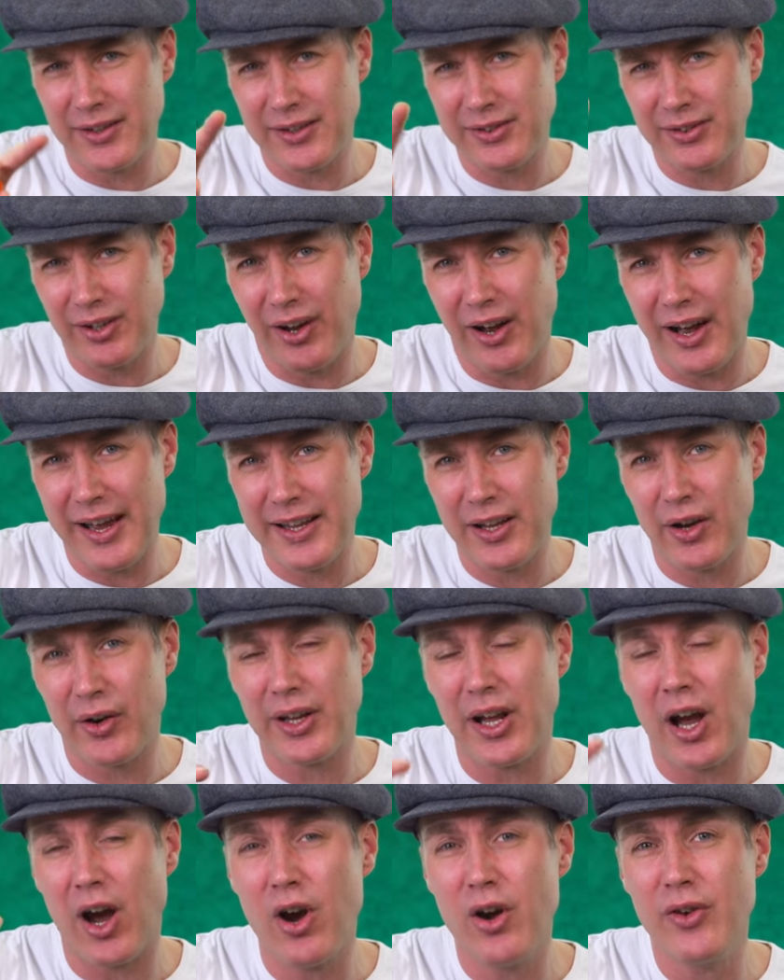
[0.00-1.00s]
a tie
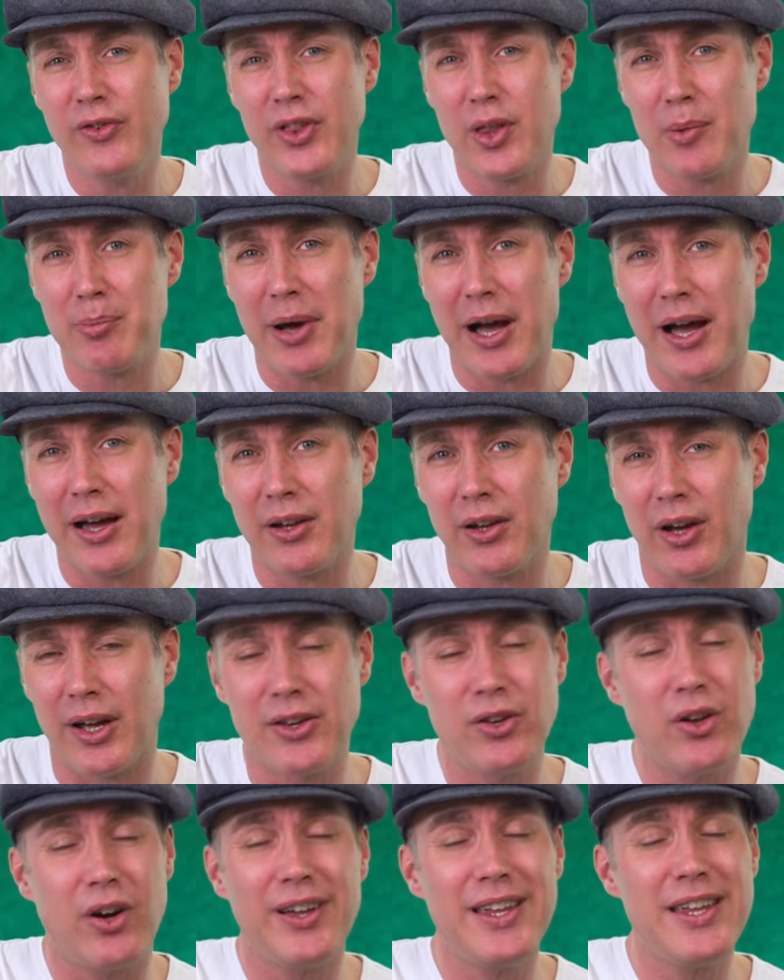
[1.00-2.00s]
going over the bar
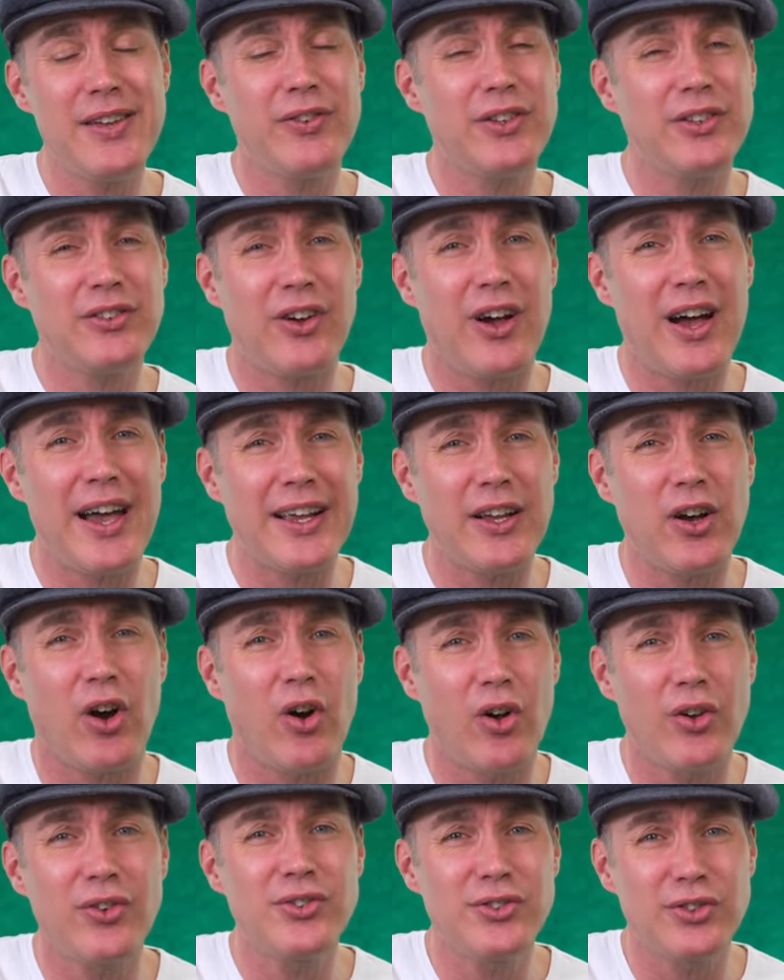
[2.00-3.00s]
line, not even tying
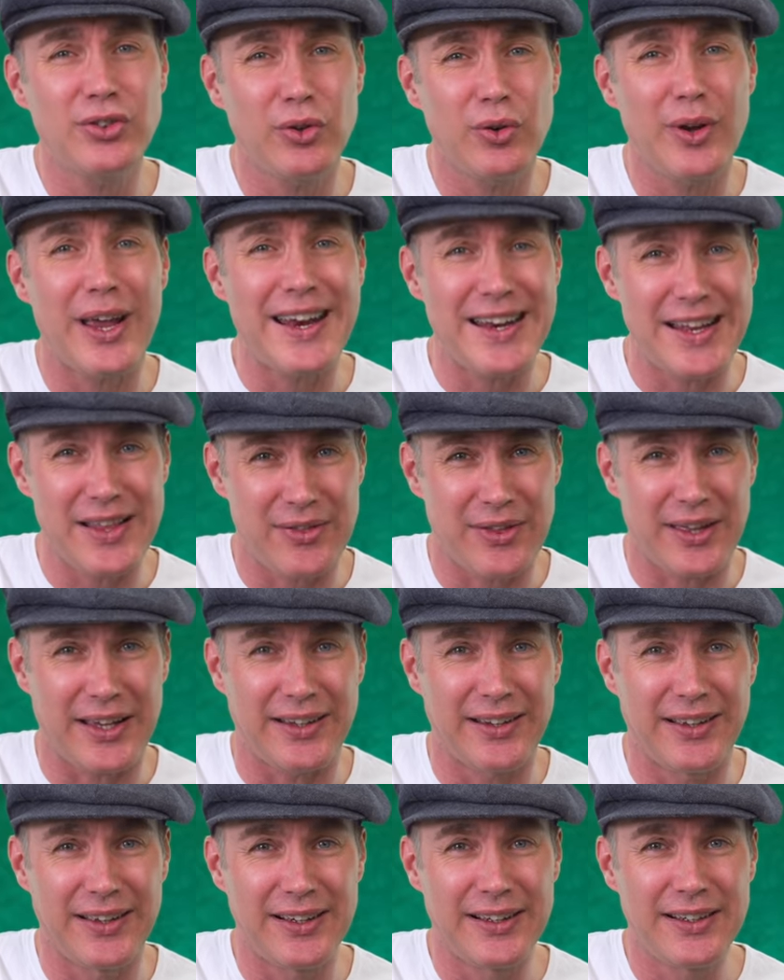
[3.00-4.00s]
onto anything.